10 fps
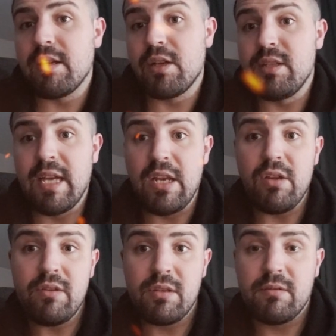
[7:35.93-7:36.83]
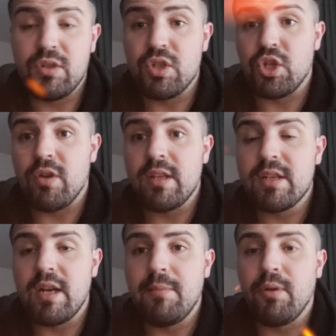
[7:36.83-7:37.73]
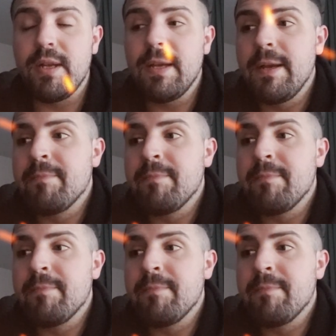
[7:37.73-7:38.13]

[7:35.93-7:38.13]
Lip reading: continues during the turning point,